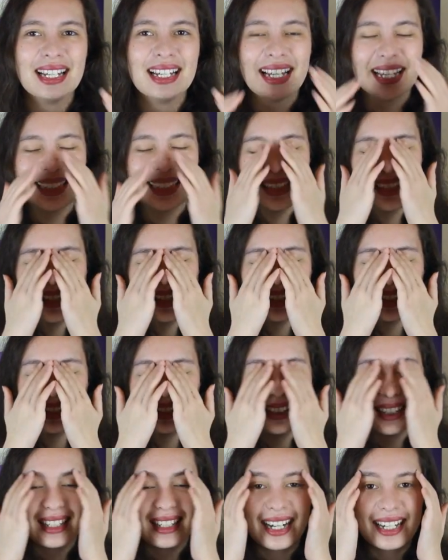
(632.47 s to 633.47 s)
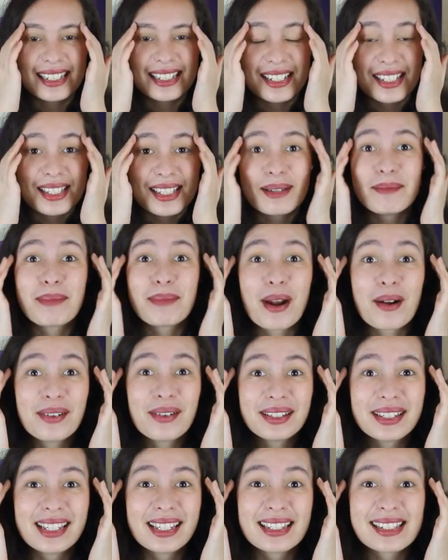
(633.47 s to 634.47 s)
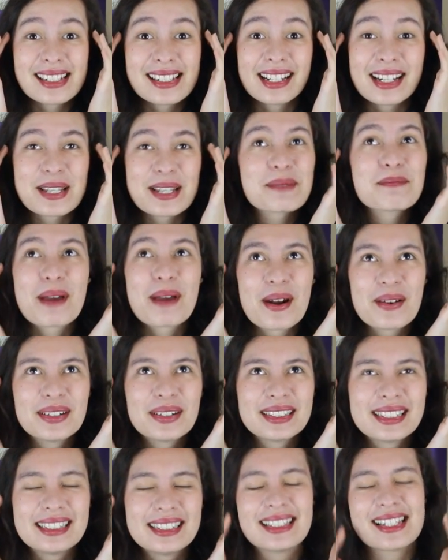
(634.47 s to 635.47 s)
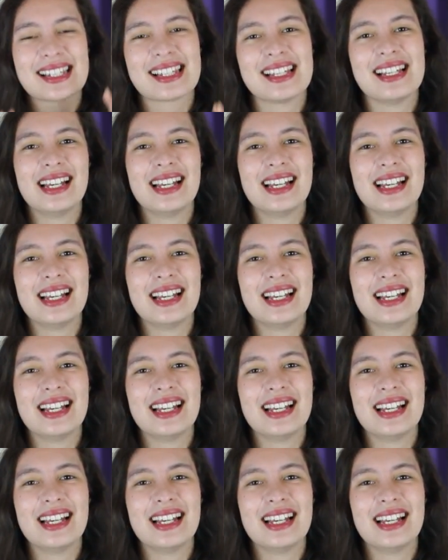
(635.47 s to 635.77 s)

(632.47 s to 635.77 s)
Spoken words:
And it's, parallels, guys, parallels.